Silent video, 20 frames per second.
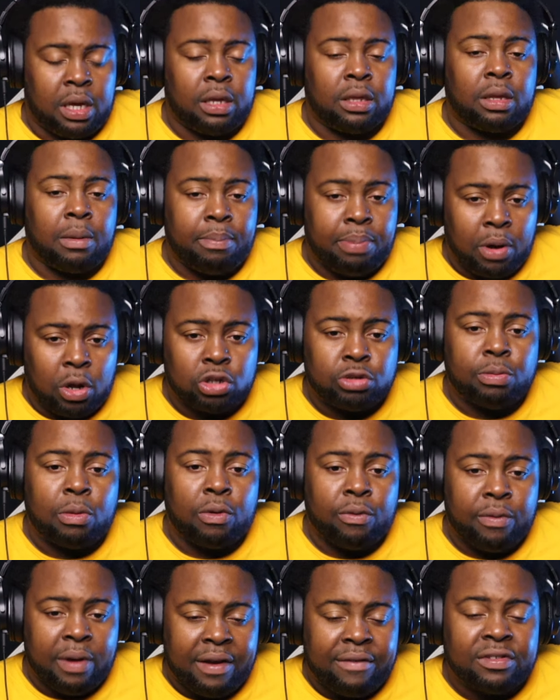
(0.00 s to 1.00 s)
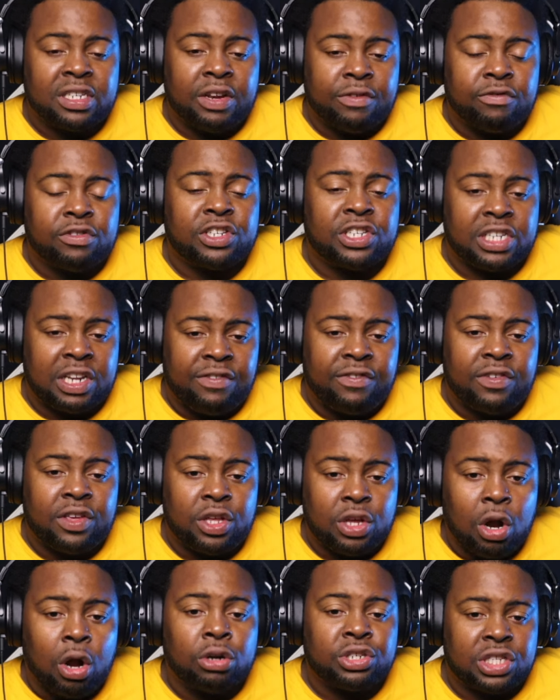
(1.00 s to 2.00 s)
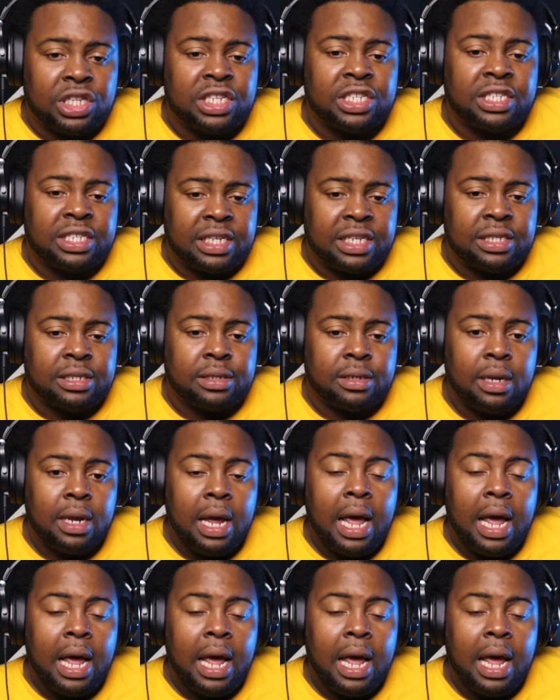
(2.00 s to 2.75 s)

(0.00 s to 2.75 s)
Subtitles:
Baltimore Ravens in receiving yards this season.